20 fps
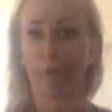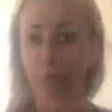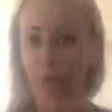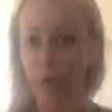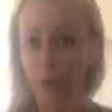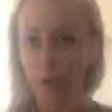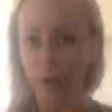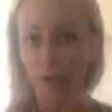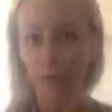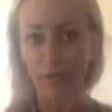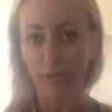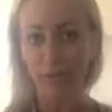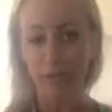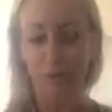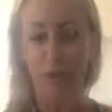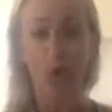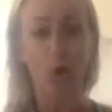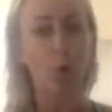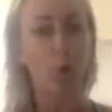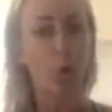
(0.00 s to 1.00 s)
foods full of
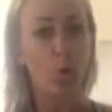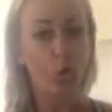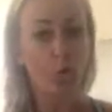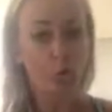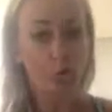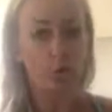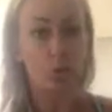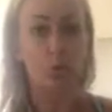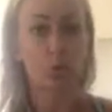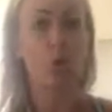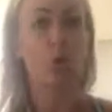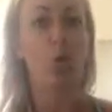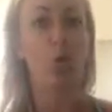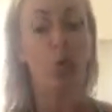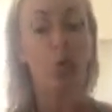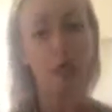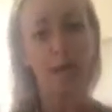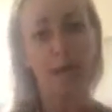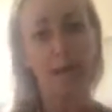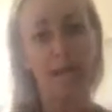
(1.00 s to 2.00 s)
fiber, whole foods,
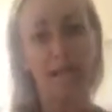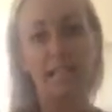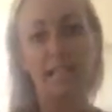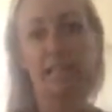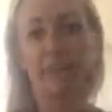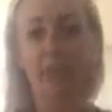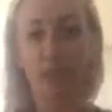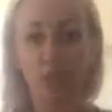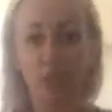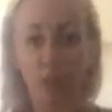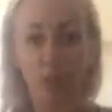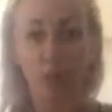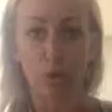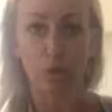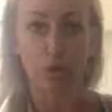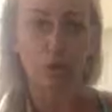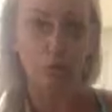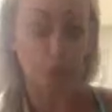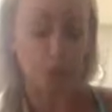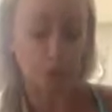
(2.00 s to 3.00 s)
whole grains,
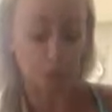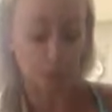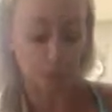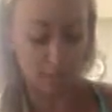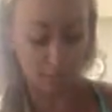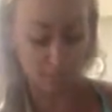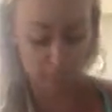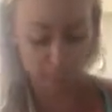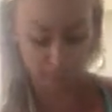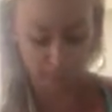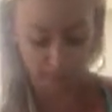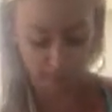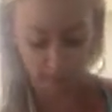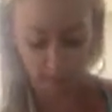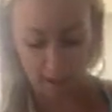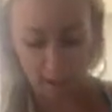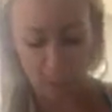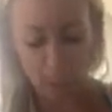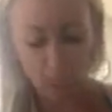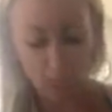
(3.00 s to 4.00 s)
vegetables, fruits, things like
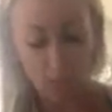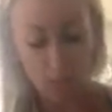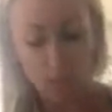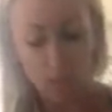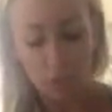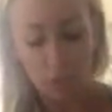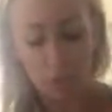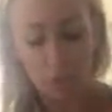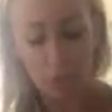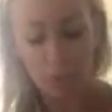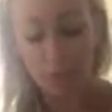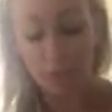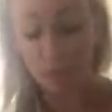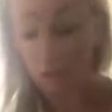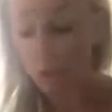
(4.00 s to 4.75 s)
that. So that's